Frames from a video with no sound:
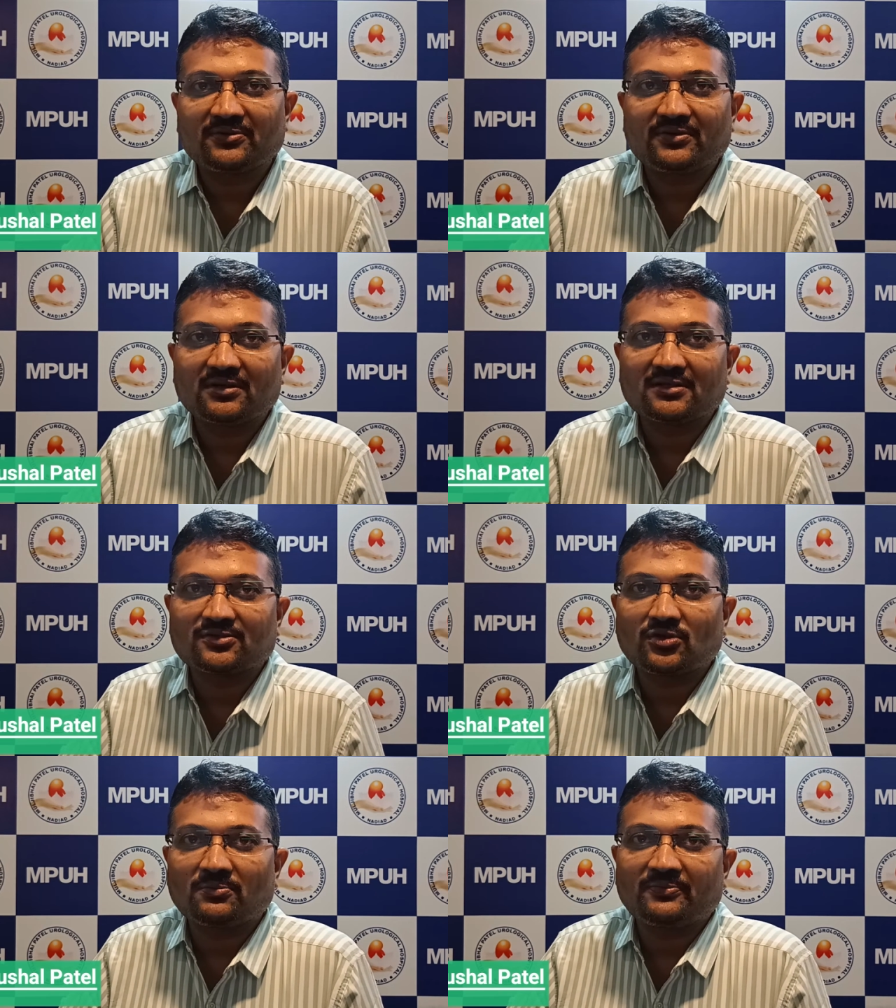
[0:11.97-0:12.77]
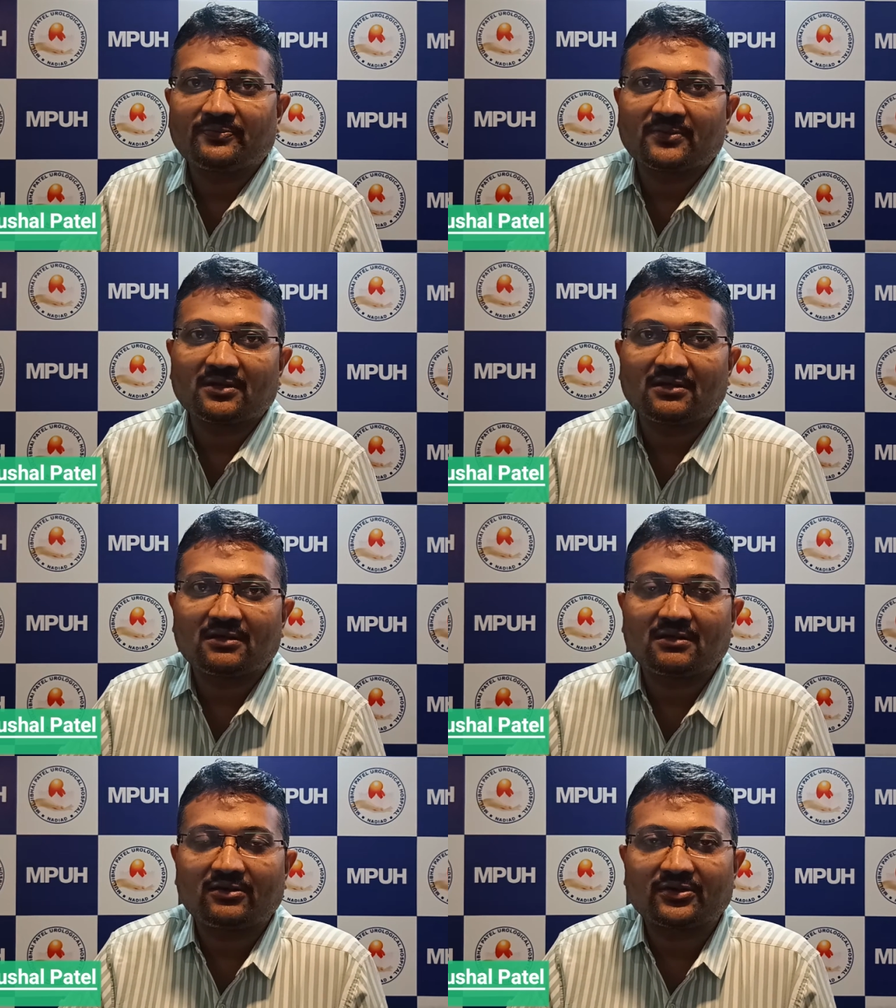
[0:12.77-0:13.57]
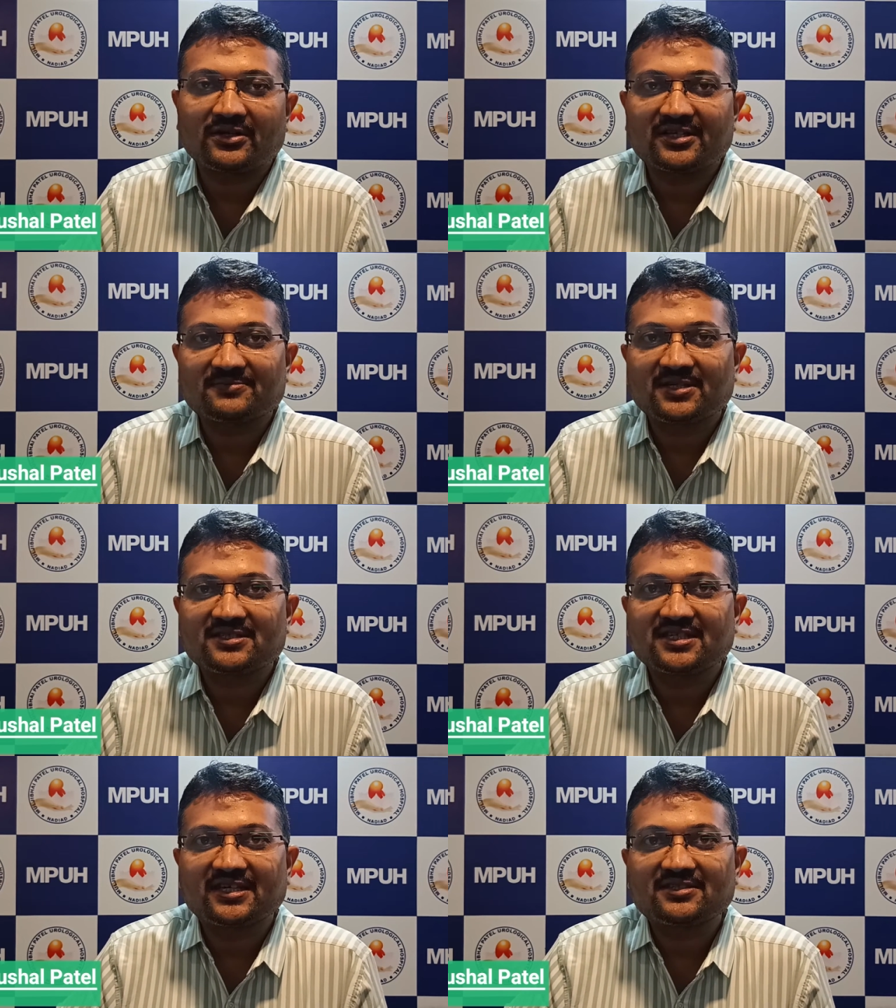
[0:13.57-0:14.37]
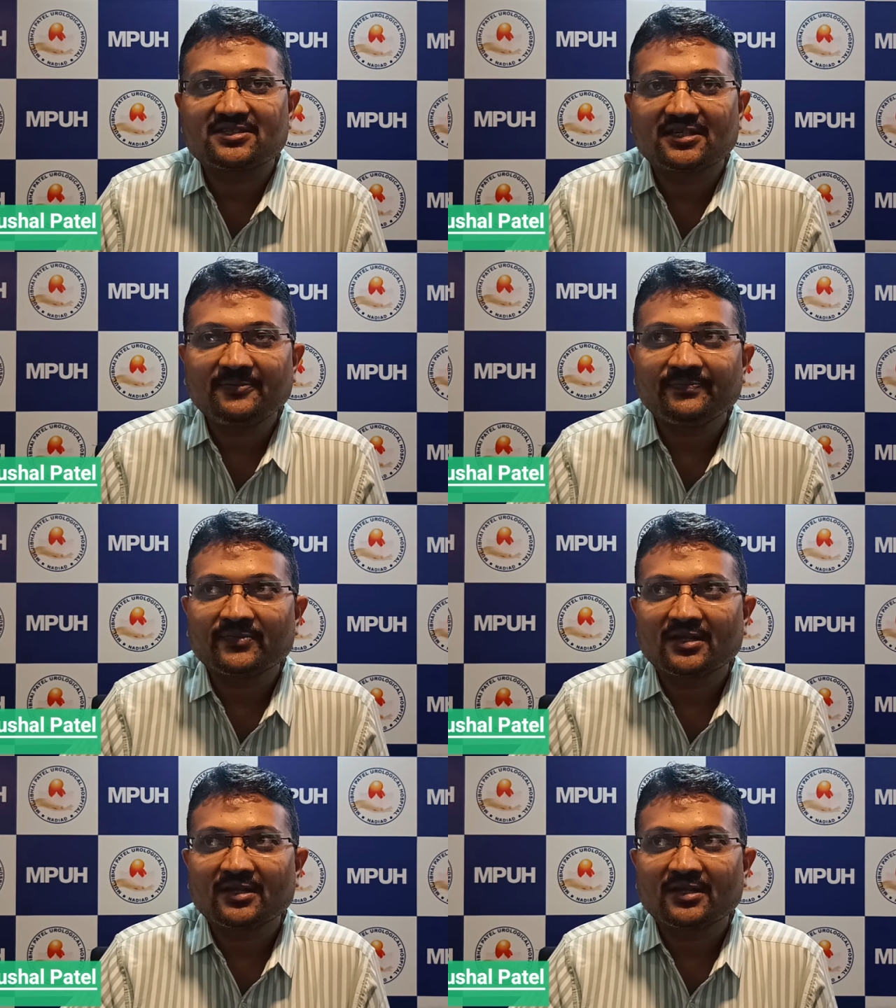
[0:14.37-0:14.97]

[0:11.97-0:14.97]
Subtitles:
workshop organized by JNJ